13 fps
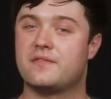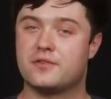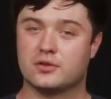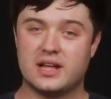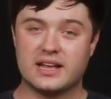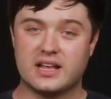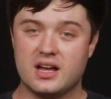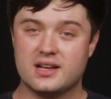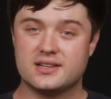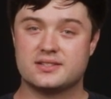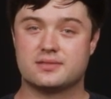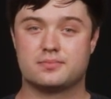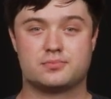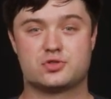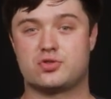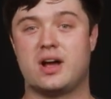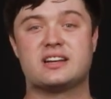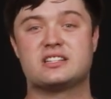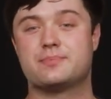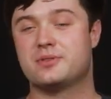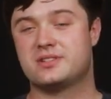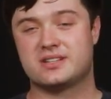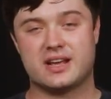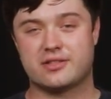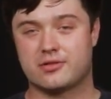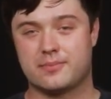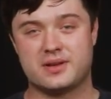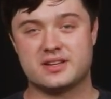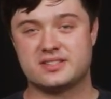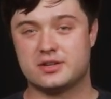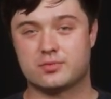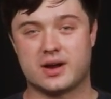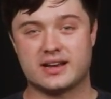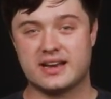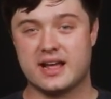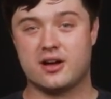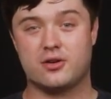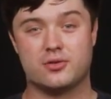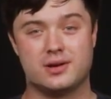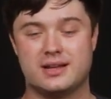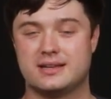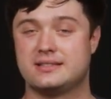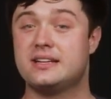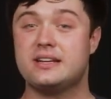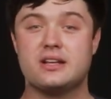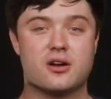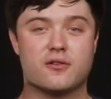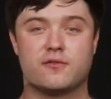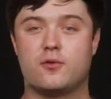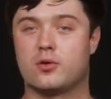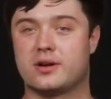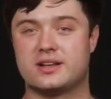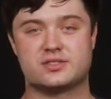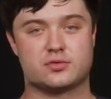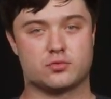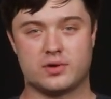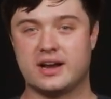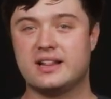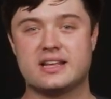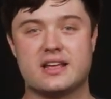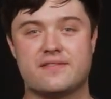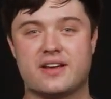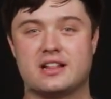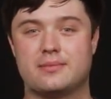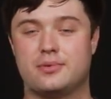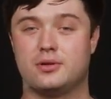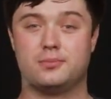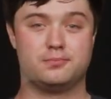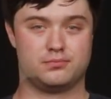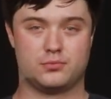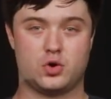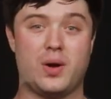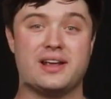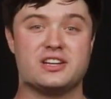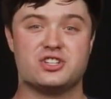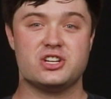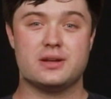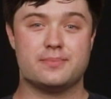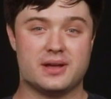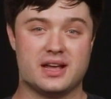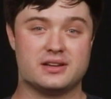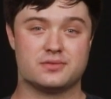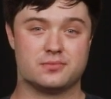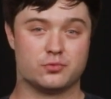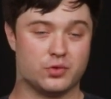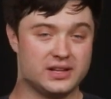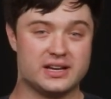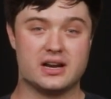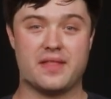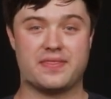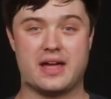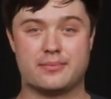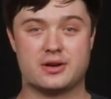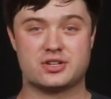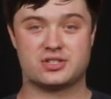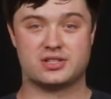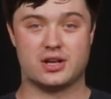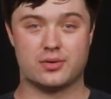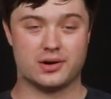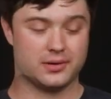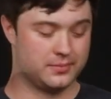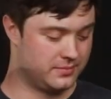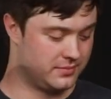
if you're like us, trying to put together a PC right now, DDR4 is readily available, quite cheap, and really not that much slower.